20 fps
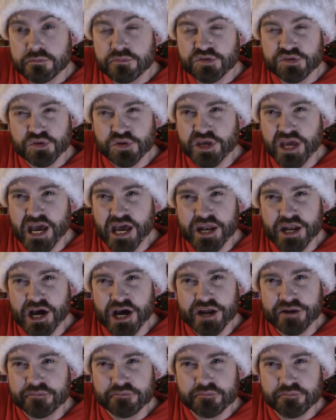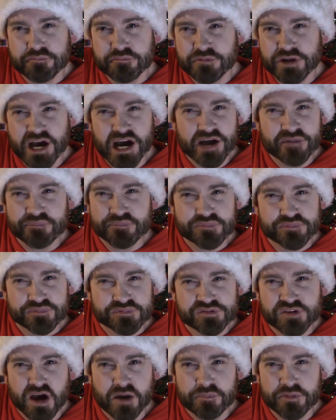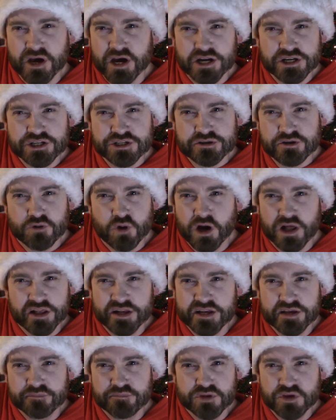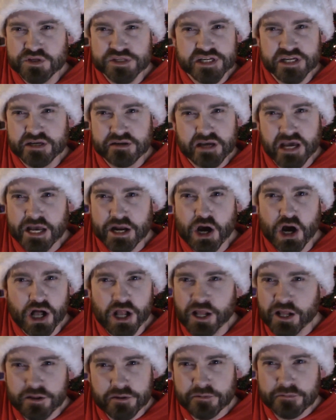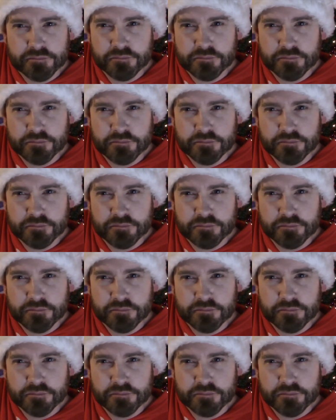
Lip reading: So yeah, not top-notch quality music at all.